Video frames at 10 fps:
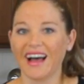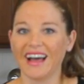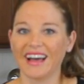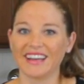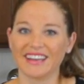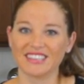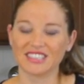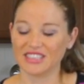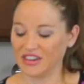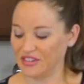And I
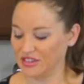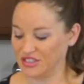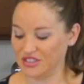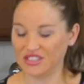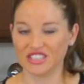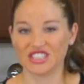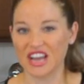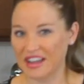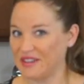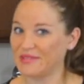just encourage you to
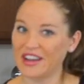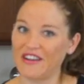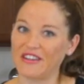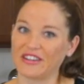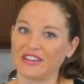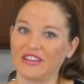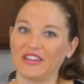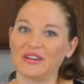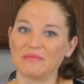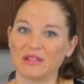check out my article
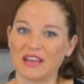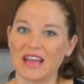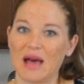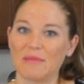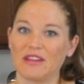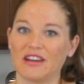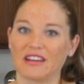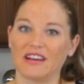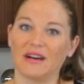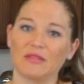on
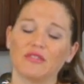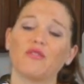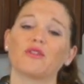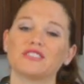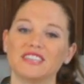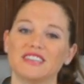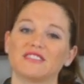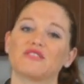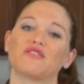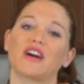blendhappy.com, the 14
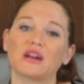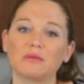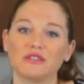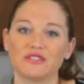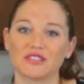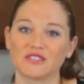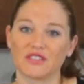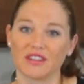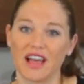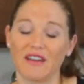incredible uses
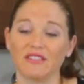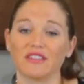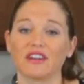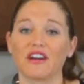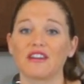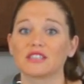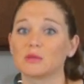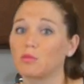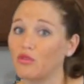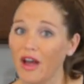for lavender.
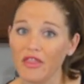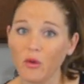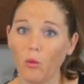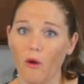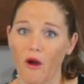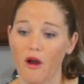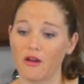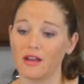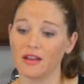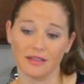Spread the
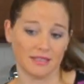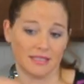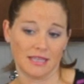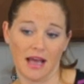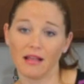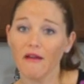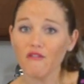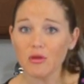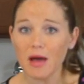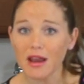word, tell
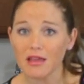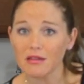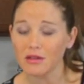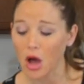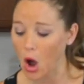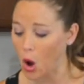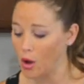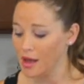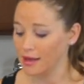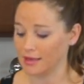everybody you
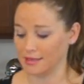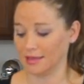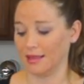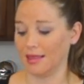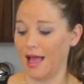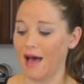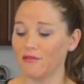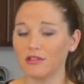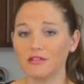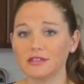know, because
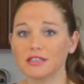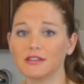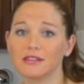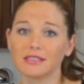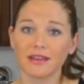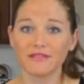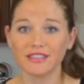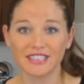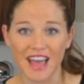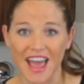lavender is here to save
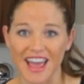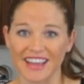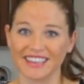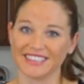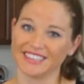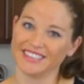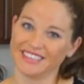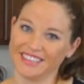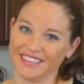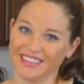the day.
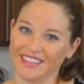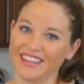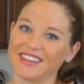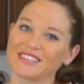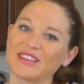Thanks